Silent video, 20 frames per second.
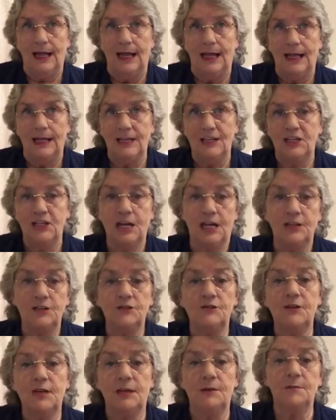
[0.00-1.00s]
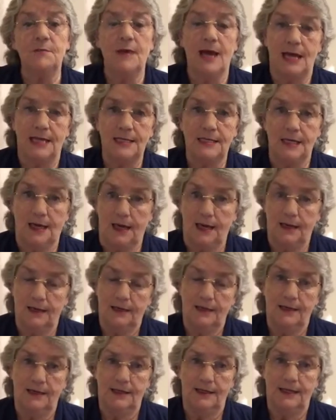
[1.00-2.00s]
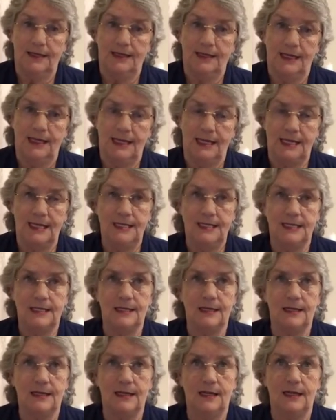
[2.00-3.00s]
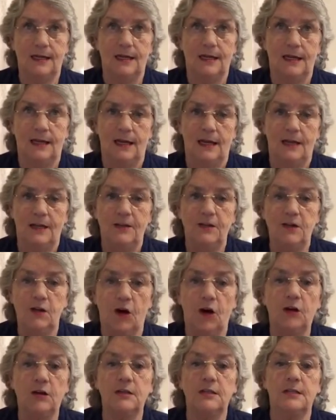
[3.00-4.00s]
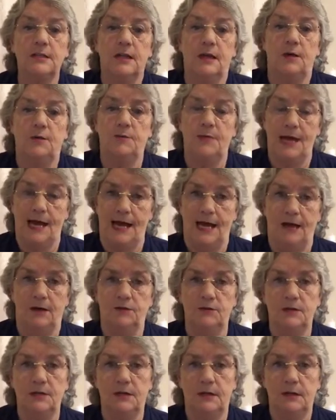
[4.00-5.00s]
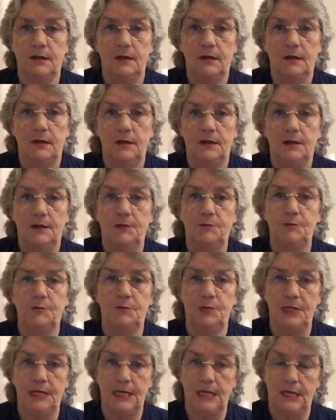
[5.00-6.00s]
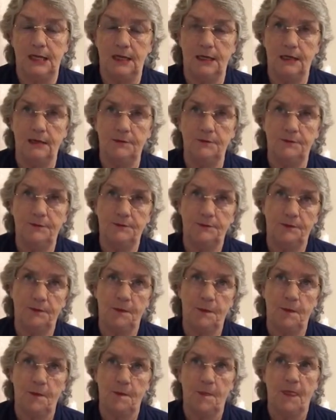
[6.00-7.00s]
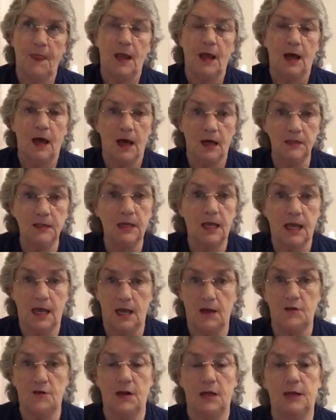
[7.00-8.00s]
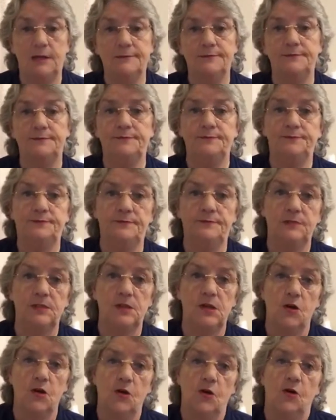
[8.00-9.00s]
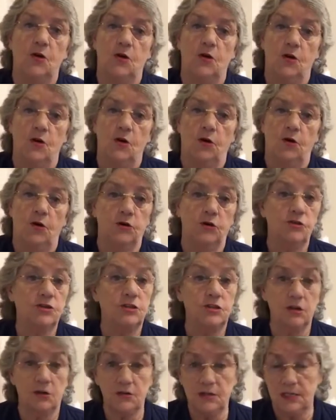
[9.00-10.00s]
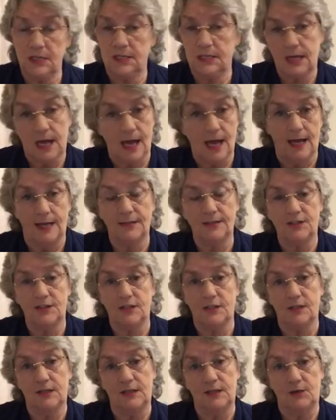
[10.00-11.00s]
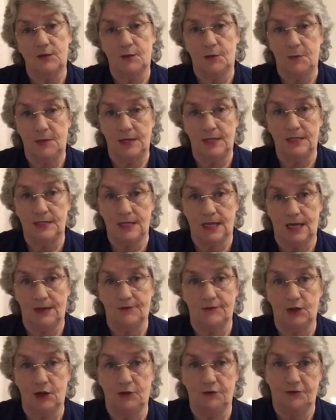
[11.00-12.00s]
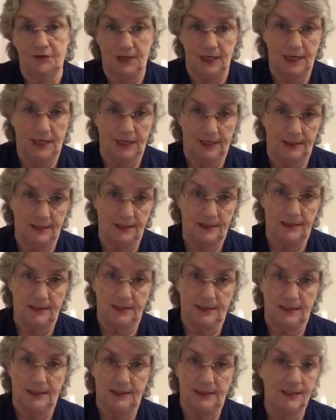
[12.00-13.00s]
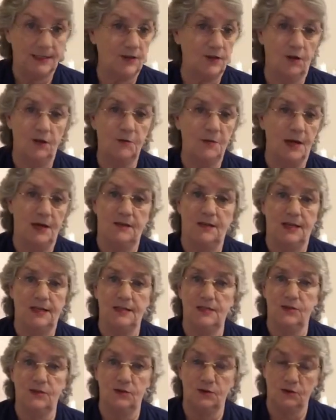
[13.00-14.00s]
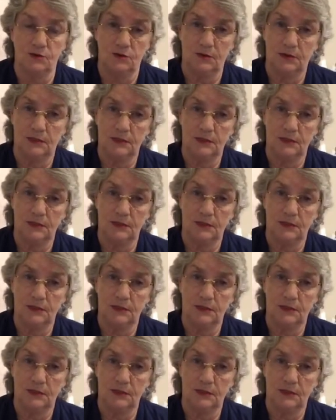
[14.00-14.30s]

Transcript: Shattering matter is not about being uncaring or so detached that you appear to have no feelings. It's not about that at all.